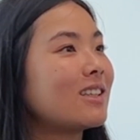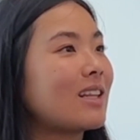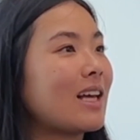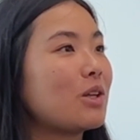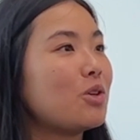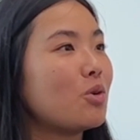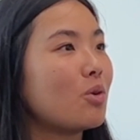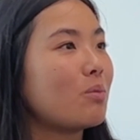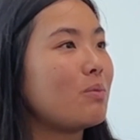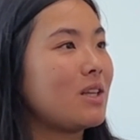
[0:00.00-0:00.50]
that
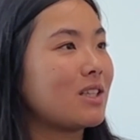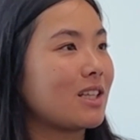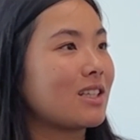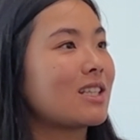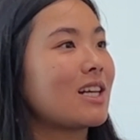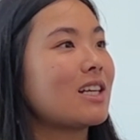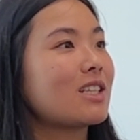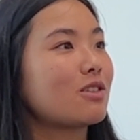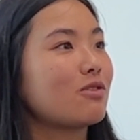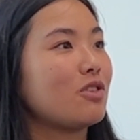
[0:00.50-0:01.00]
you will be
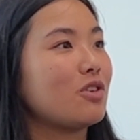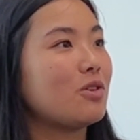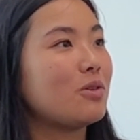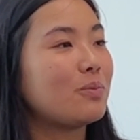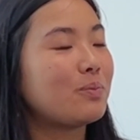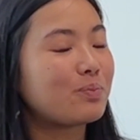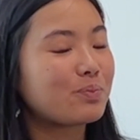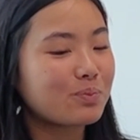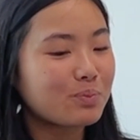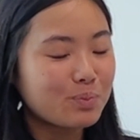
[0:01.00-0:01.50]
successful.
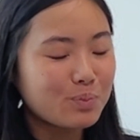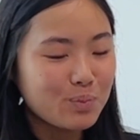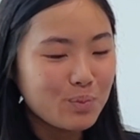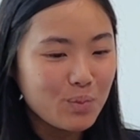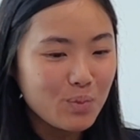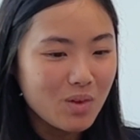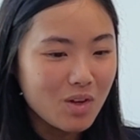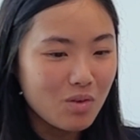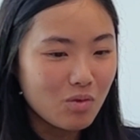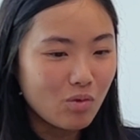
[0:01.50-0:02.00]
Yes.
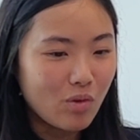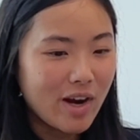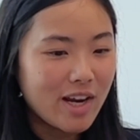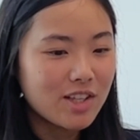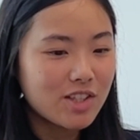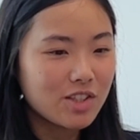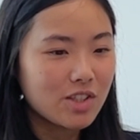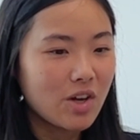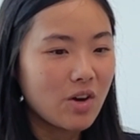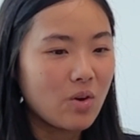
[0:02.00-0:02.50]
Right?
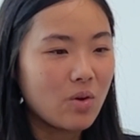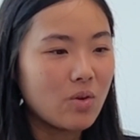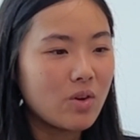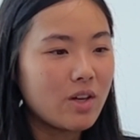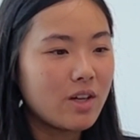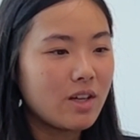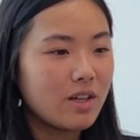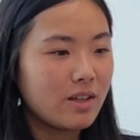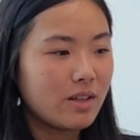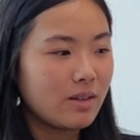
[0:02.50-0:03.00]
So,
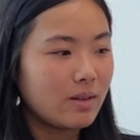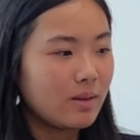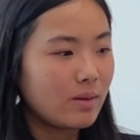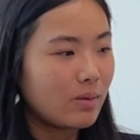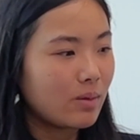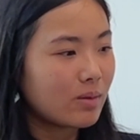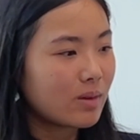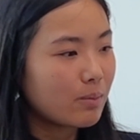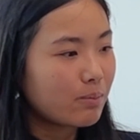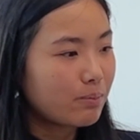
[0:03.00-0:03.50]

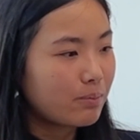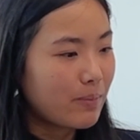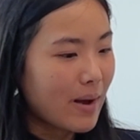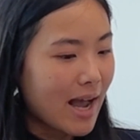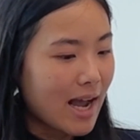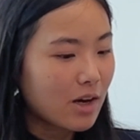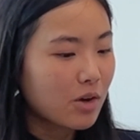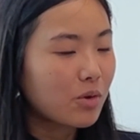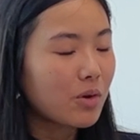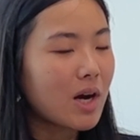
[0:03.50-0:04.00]

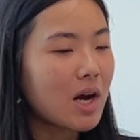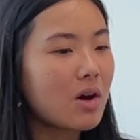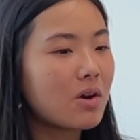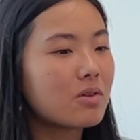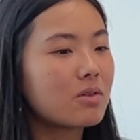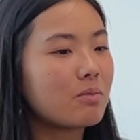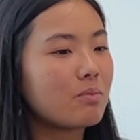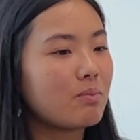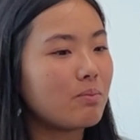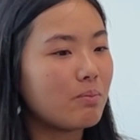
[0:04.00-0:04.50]

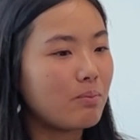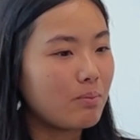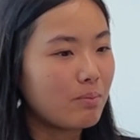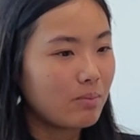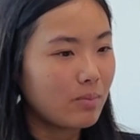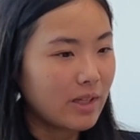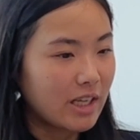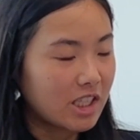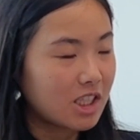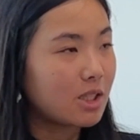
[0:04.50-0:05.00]
background
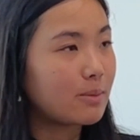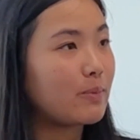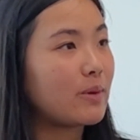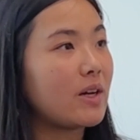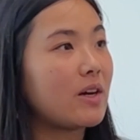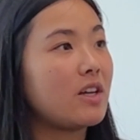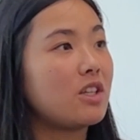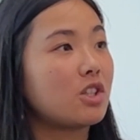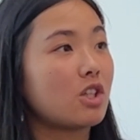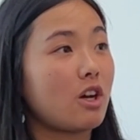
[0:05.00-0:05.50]

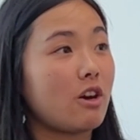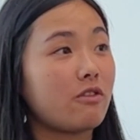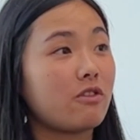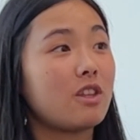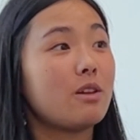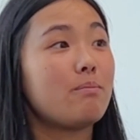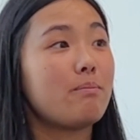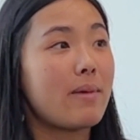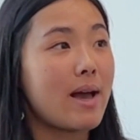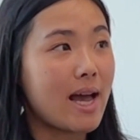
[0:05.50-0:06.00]
experience of the
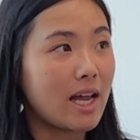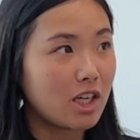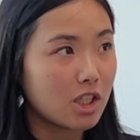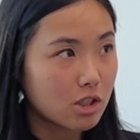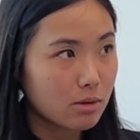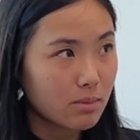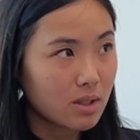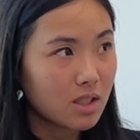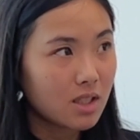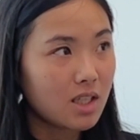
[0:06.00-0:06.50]

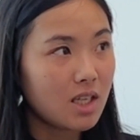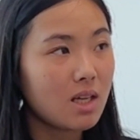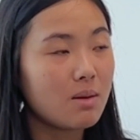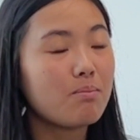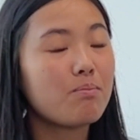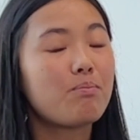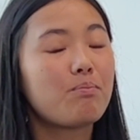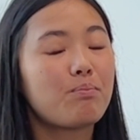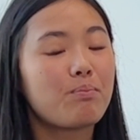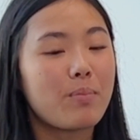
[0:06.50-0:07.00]
management
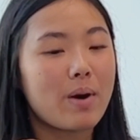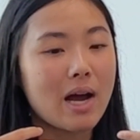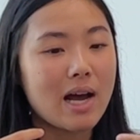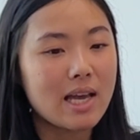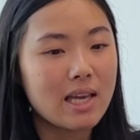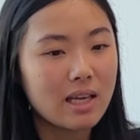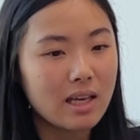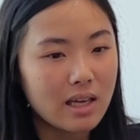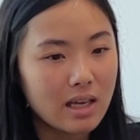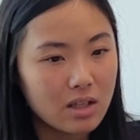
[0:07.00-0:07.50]
team mm.
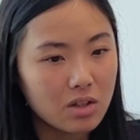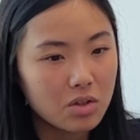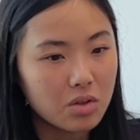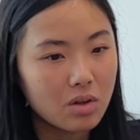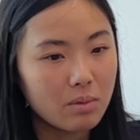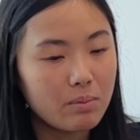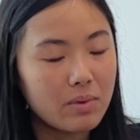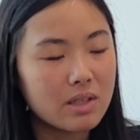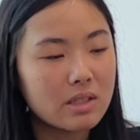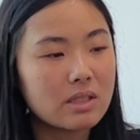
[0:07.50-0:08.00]
buying into a
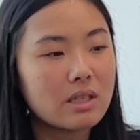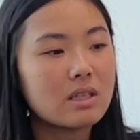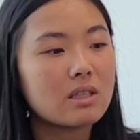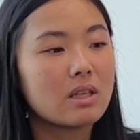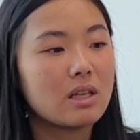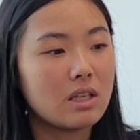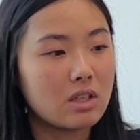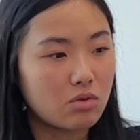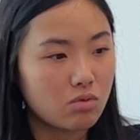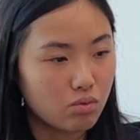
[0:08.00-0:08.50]
business
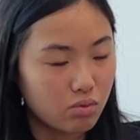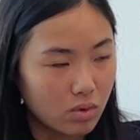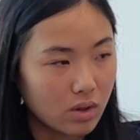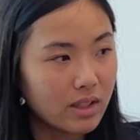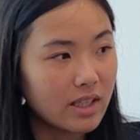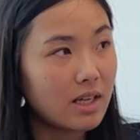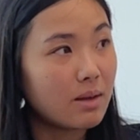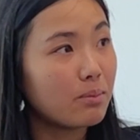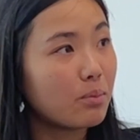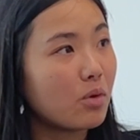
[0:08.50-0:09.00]
is
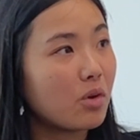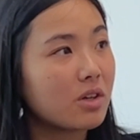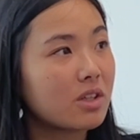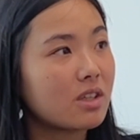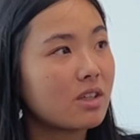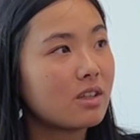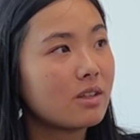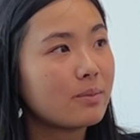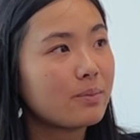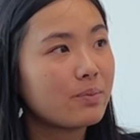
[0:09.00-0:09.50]
really
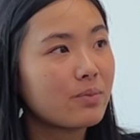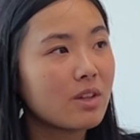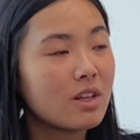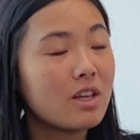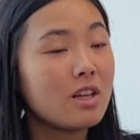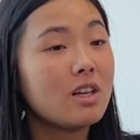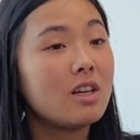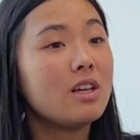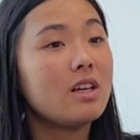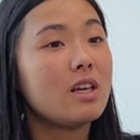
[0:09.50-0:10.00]
important.
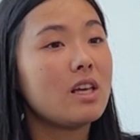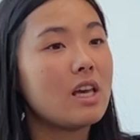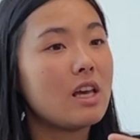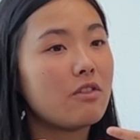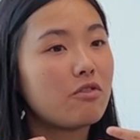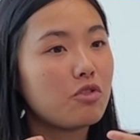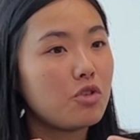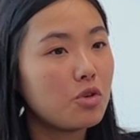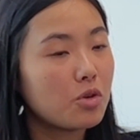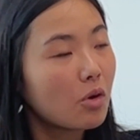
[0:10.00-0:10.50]
Mm. mm.
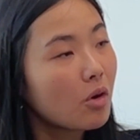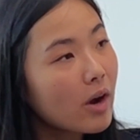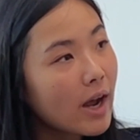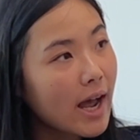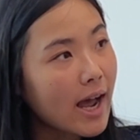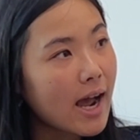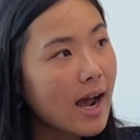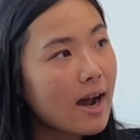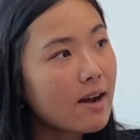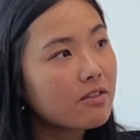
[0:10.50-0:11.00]
If you don't
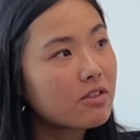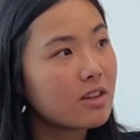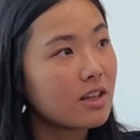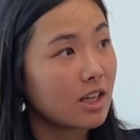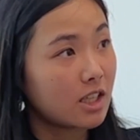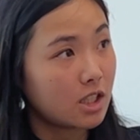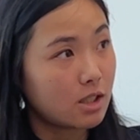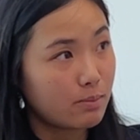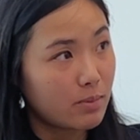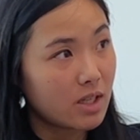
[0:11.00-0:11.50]
have the
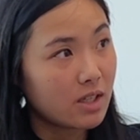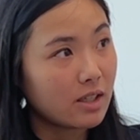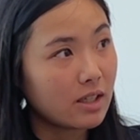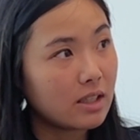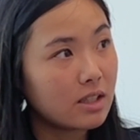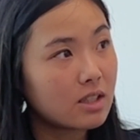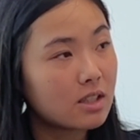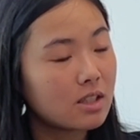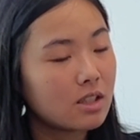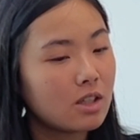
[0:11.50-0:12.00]

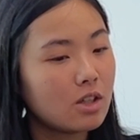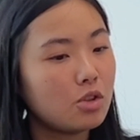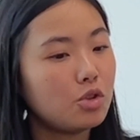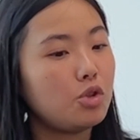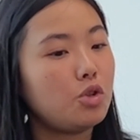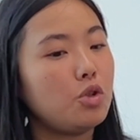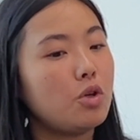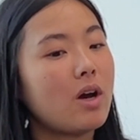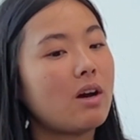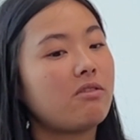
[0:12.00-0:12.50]
experience,
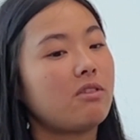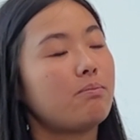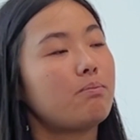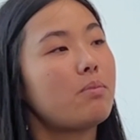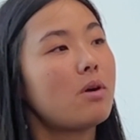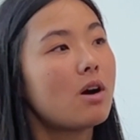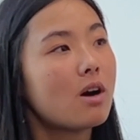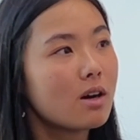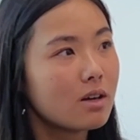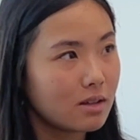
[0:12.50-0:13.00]
do you have a
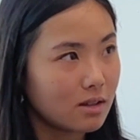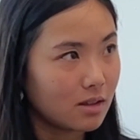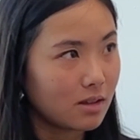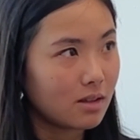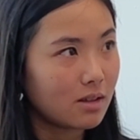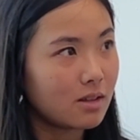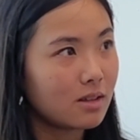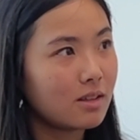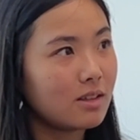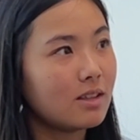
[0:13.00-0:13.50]

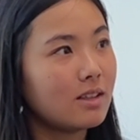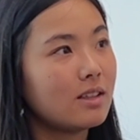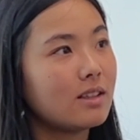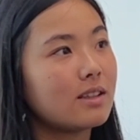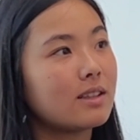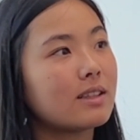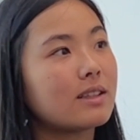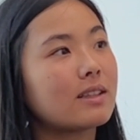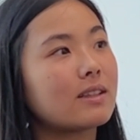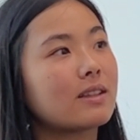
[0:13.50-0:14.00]
partner mm.
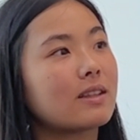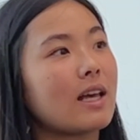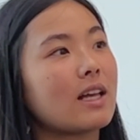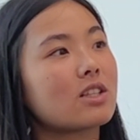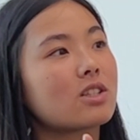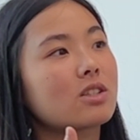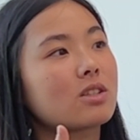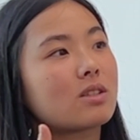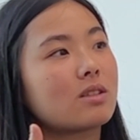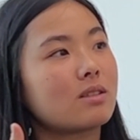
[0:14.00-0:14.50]

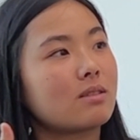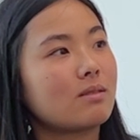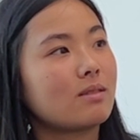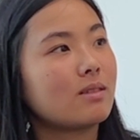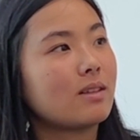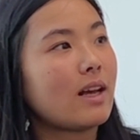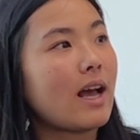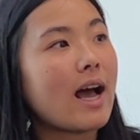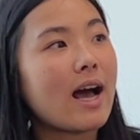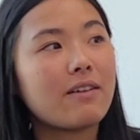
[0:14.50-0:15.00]
that's
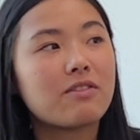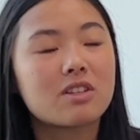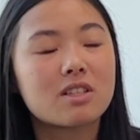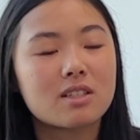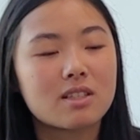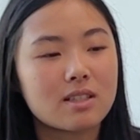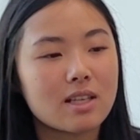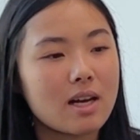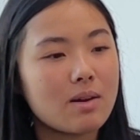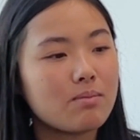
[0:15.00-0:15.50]
have
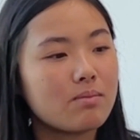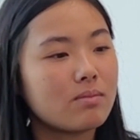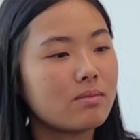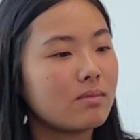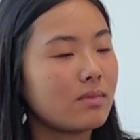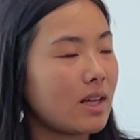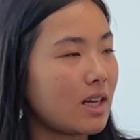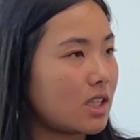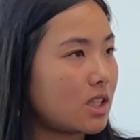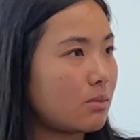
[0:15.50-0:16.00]

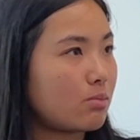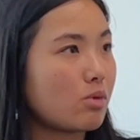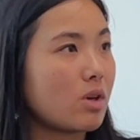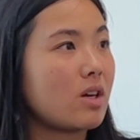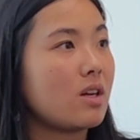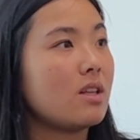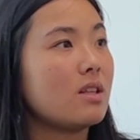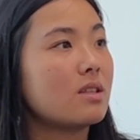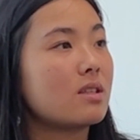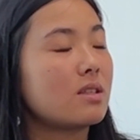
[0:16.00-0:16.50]
some
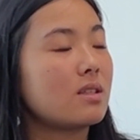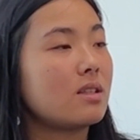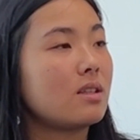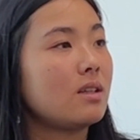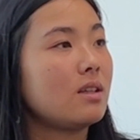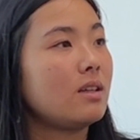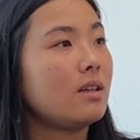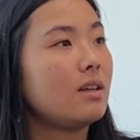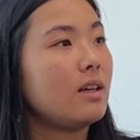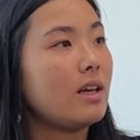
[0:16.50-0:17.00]
experience
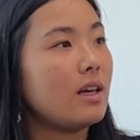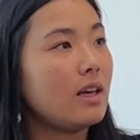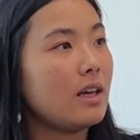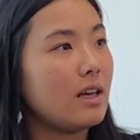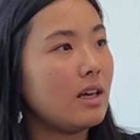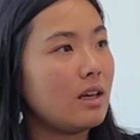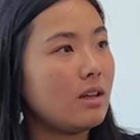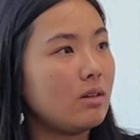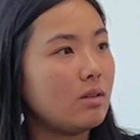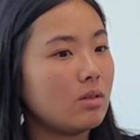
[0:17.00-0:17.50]

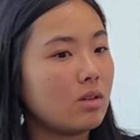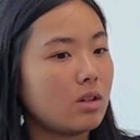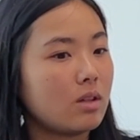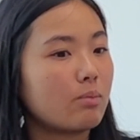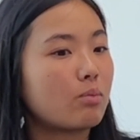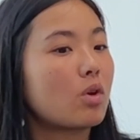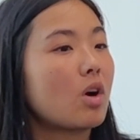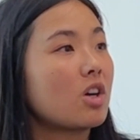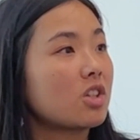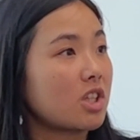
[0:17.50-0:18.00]
in the
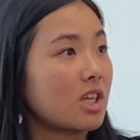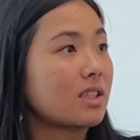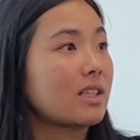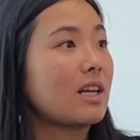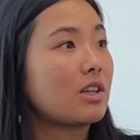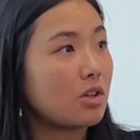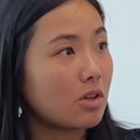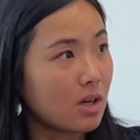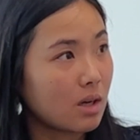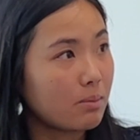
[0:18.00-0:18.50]
project
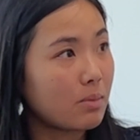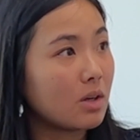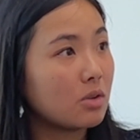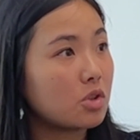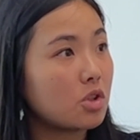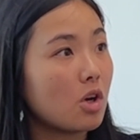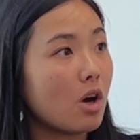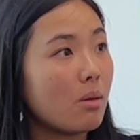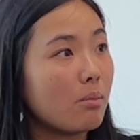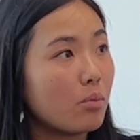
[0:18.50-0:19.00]
that you're about
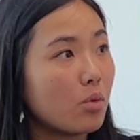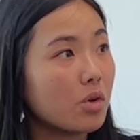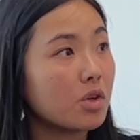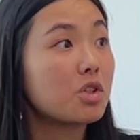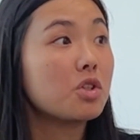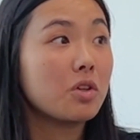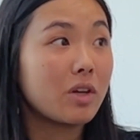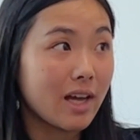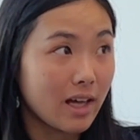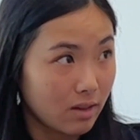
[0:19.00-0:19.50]
to onboard
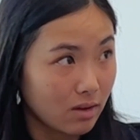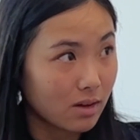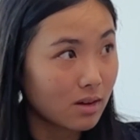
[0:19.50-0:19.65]
together?